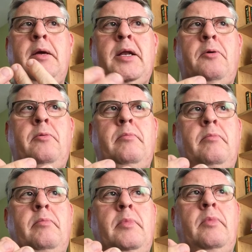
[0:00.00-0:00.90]
You know,
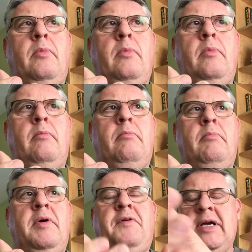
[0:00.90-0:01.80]

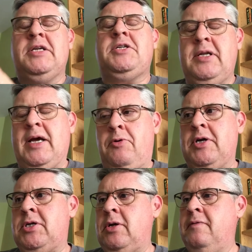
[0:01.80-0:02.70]
if I asked you that
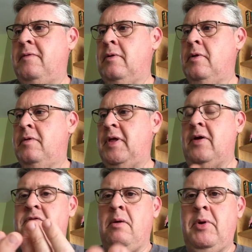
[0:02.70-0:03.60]
question of
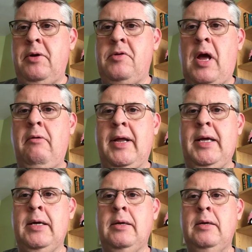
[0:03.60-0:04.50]
think of somebody who's
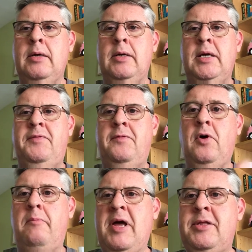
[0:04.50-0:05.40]
holy, if you've
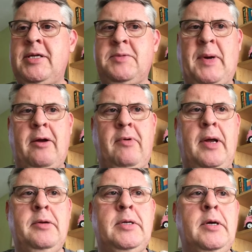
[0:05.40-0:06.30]
got a Methodist
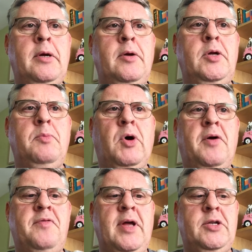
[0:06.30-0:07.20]
background, you
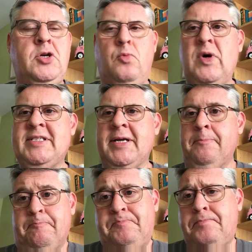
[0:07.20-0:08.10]
might have said John
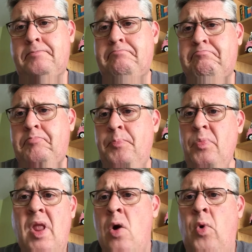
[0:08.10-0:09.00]
Wesley.
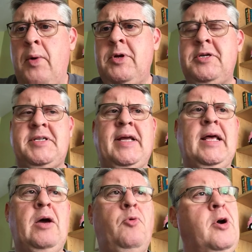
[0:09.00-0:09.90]
Why would you say
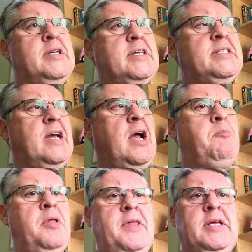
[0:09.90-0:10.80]
that? Well, because there's a
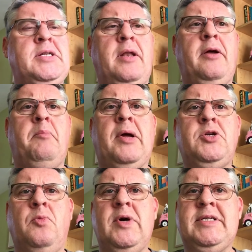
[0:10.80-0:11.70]
couple of things, aren't there, about
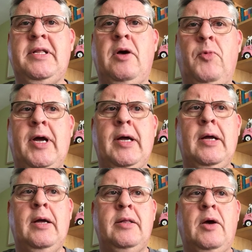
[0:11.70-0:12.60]
John Wesley that we're
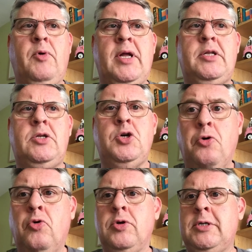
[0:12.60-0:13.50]
that we're
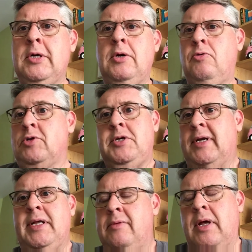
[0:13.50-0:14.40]
taught, or
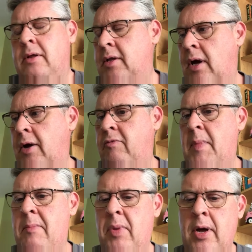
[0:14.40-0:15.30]
certainly that that I
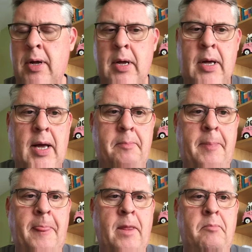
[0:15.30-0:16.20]
remember,
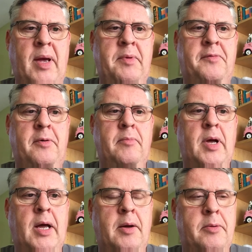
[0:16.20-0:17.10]
um, maybe
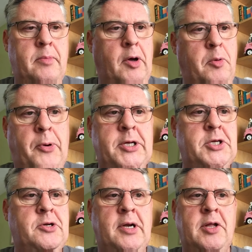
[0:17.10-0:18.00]
from uh, local
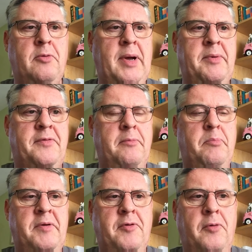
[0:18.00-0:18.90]
preacher studies, or maybe from
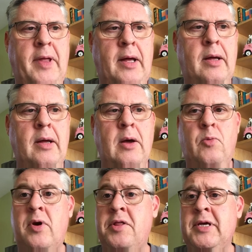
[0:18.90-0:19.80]
before that.
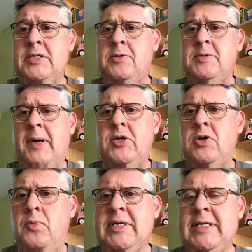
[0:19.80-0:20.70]
One of the things was about
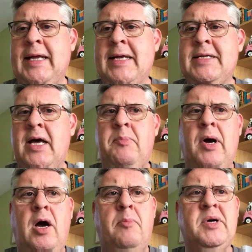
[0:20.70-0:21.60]
John Wesley getting
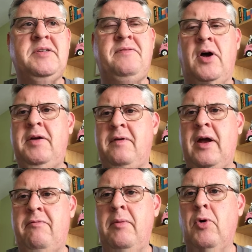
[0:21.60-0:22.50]
up at half past five
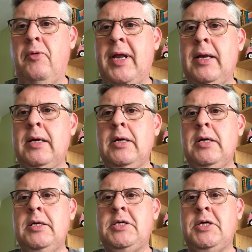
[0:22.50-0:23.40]
every morning
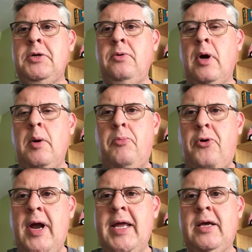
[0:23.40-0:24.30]
to
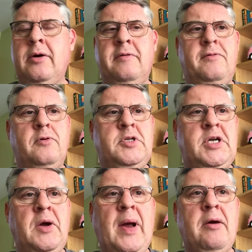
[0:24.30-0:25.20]
pray for
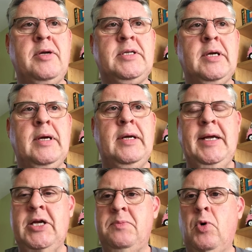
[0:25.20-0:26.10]
two hours
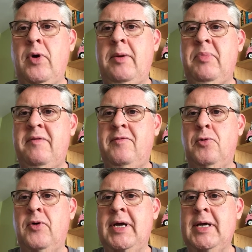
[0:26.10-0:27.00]
each morning
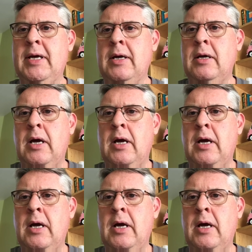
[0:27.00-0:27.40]
before he